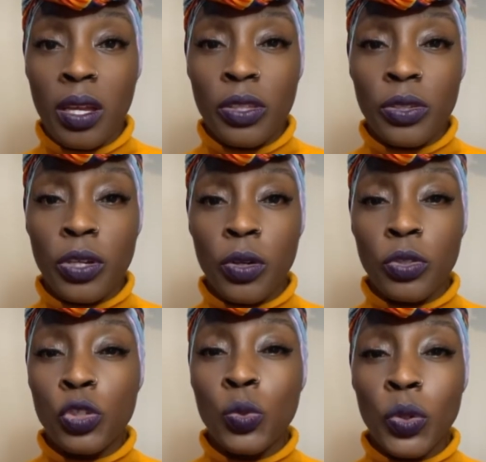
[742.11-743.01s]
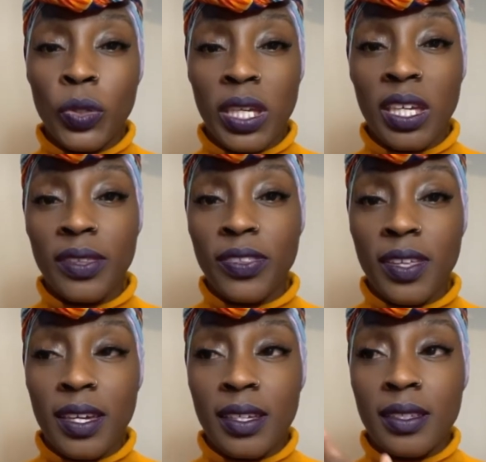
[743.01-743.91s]
You know, you will get
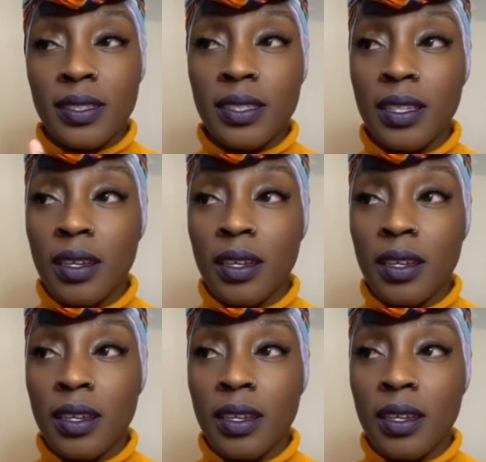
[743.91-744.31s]
things